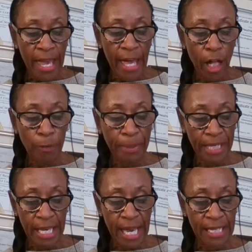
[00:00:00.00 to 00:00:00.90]

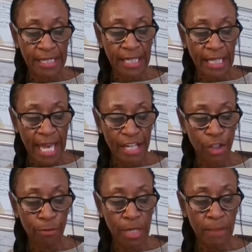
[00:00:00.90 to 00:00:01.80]
LPS, the
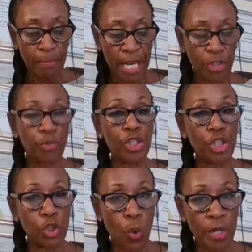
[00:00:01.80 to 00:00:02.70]
Lanterman Petrus
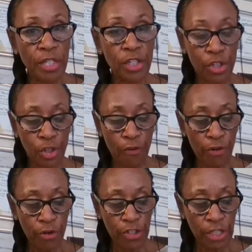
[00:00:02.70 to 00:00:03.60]
Short
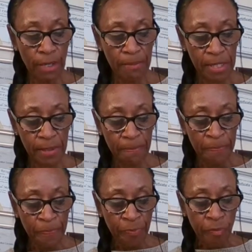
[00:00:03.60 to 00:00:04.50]
Conservatorships,
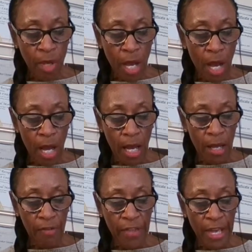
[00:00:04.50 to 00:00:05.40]

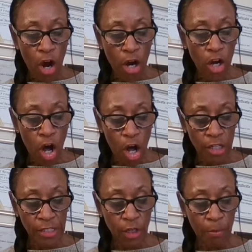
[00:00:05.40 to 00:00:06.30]
they are
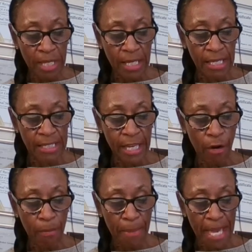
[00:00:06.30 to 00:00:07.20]
called so because they
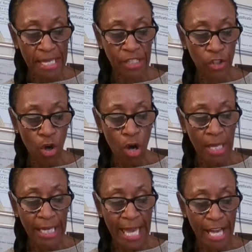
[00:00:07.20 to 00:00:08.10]
are based
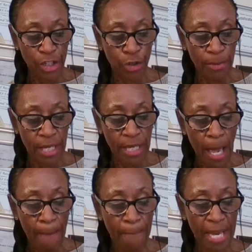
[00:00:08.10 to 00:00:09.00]
on
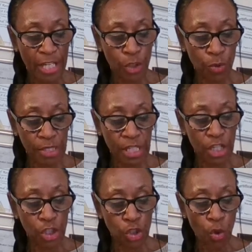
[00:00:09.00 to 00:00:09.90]
Lanterman, Petrus,
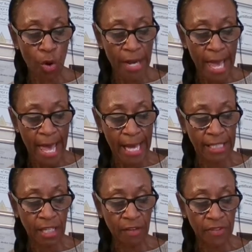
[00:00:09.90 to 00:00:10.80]
and Short
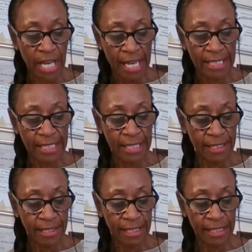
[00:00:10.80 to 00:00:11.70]
Act of
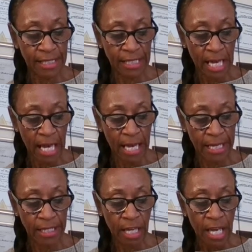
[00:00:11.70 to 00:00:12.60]

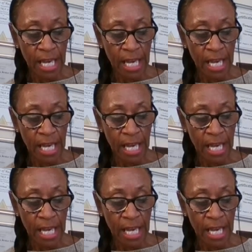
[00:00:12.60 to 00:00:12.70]
1969.